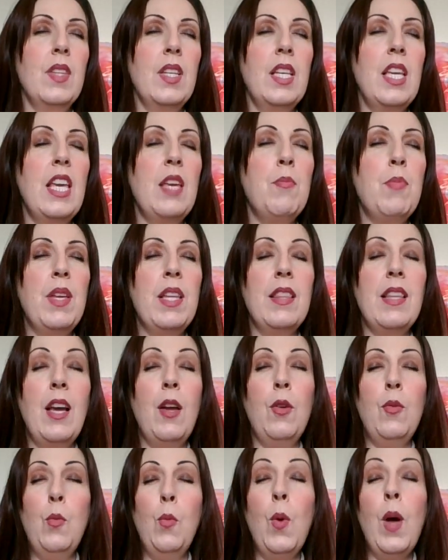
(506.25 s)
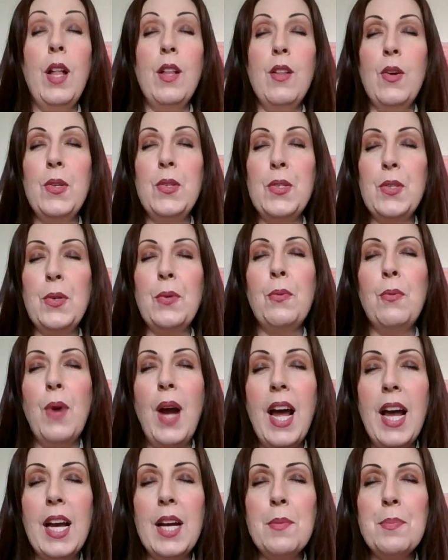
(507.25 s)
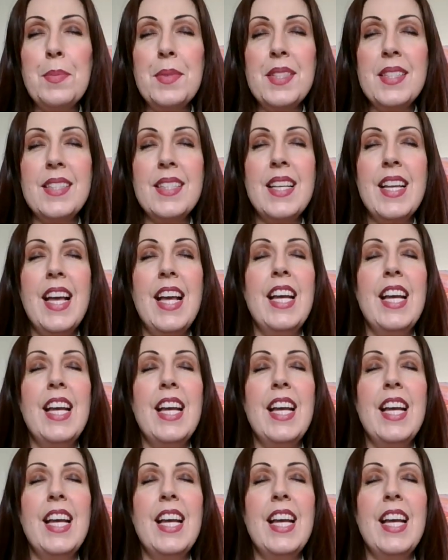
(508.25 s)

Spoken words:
keeping that well under wraps,